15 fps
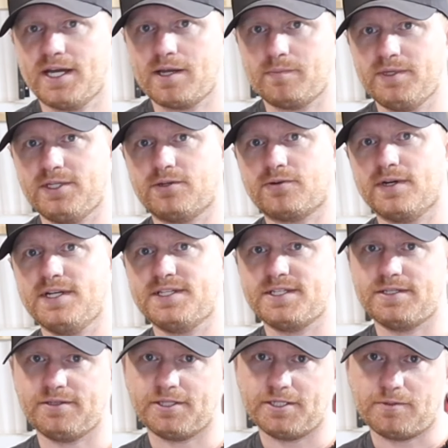not be
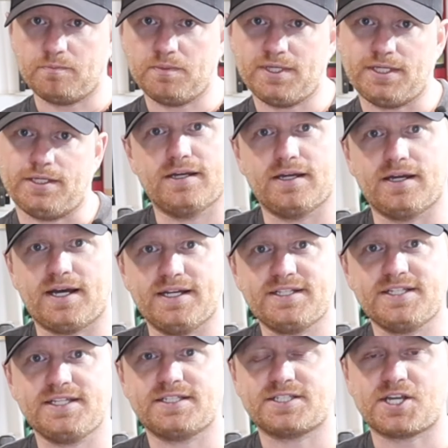crazy like me. I
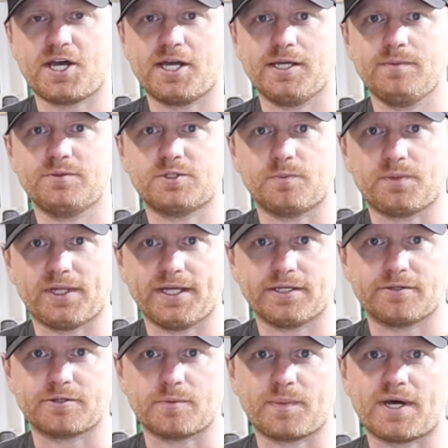take time to plan
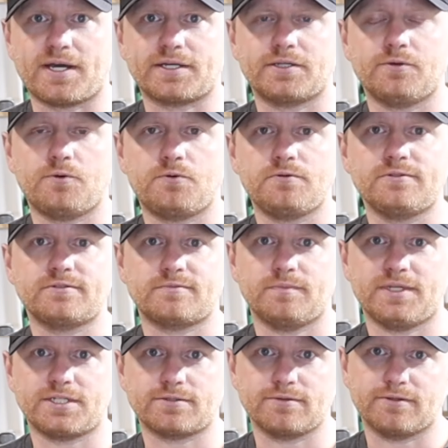out the pocket holes,
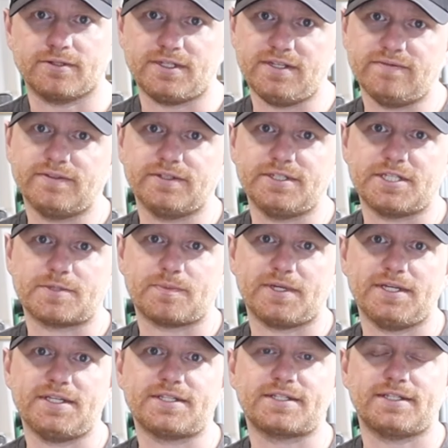make sure they're evenly
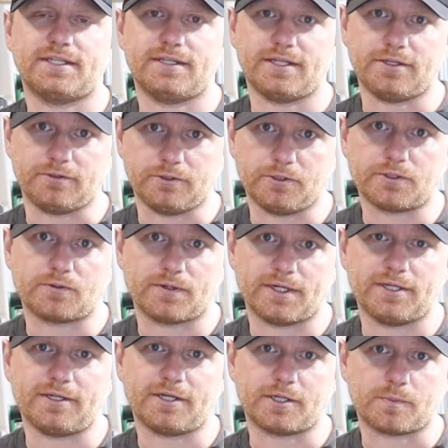spaced and they look
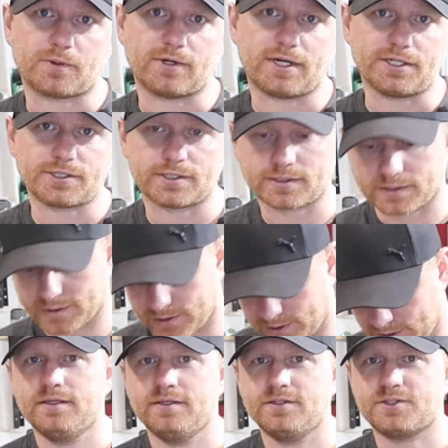right on a project.
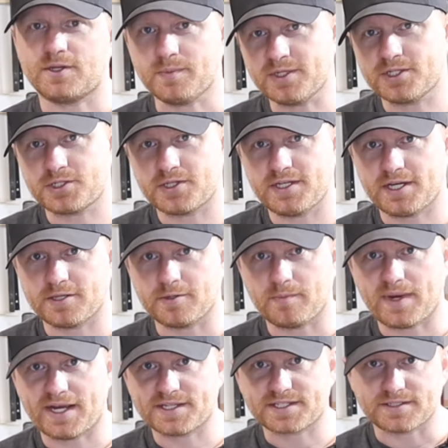So I'm going to show you how the
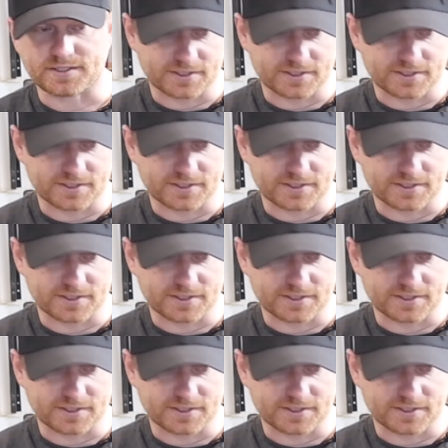Massca